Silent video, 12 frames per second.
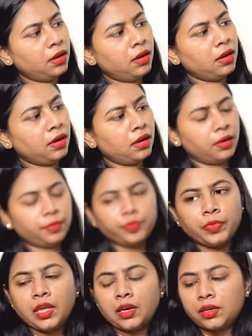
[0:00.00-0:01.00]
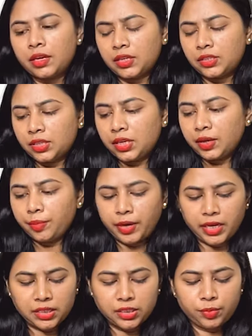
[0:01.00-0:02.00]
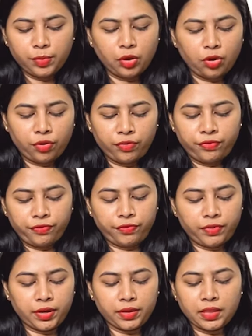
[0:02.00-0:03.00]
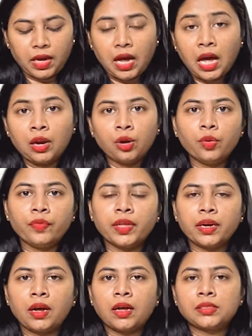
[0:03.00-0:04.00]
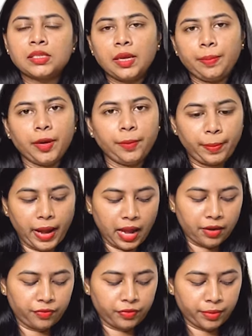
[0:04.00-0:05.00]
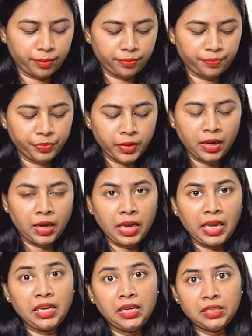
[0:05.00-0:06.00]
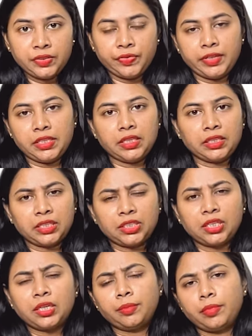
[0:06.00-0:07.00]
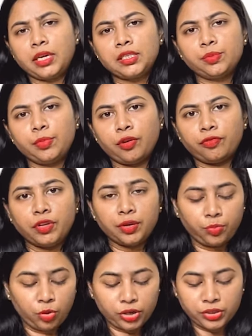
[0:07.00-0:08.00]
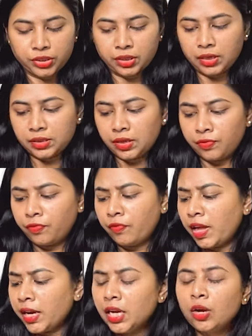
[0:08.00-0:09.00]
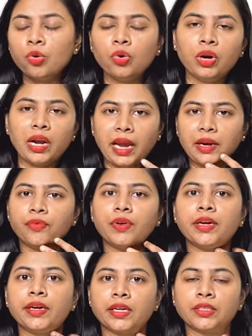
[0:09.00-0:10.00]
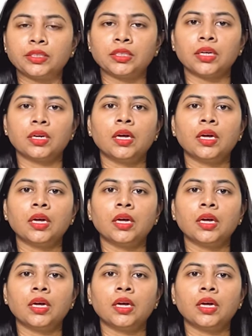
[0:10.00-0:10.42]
The texture reminds me of the aloe vera sleeping pack from Innisfree. The texture reminds me of that moisturizer. Very good lightweight texture.